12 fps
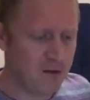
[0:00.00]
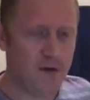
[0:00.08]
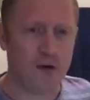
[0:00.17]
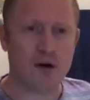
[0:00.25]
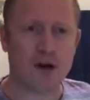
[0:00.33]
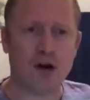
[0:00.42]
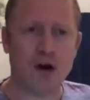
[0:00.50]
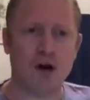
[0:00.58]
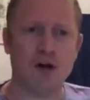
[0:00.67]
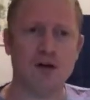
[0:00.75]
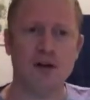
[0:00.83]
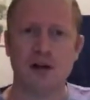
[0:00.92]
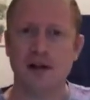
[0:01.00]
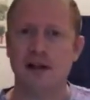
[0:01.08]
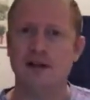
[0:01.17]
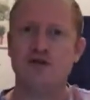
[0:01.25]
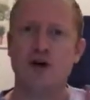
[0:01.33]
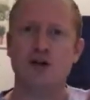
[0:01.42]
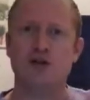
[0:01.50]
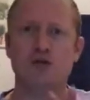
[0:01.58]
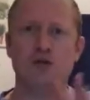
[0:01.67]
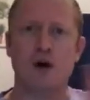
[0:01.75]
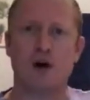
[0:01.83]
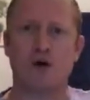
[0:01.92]
recall, let's try
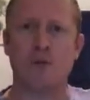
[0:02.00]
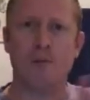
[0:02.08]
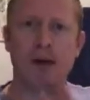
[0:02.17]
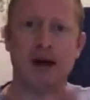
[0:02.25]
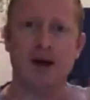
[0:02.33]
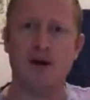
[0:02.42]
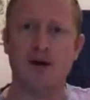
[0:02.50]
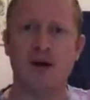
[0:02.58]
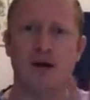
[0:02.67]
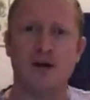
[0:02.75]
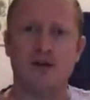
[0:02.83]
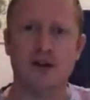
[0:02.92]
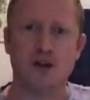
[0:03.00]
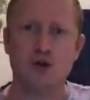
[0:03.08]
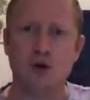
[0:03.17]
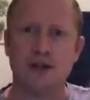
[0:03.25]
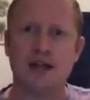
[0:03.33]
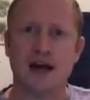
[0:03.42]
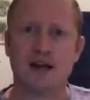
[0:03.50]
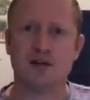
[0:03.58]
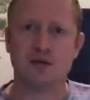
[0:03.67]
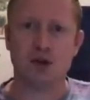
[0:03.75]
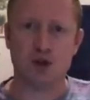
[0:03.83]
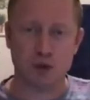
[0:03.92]
to compare the 2 attacks
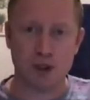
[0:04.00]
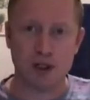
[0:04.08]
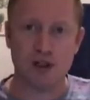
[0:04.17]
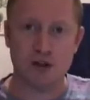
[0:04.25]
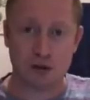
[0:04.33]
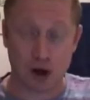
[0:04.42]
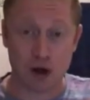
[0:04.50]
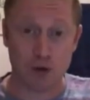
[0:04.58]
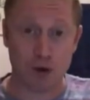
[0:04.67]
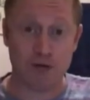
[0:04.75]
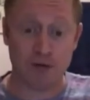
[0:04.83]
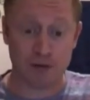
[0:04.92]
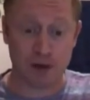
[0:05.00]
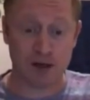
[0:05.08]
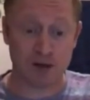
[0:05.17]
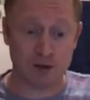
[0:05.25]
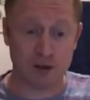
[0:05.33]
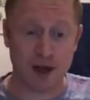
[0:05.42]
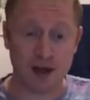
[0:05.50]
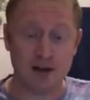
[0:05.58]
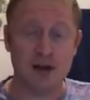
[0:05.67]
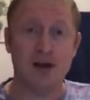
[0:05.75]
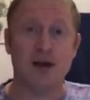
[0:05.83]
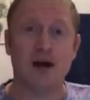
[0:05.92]
which we did all the way from the beginning to the end,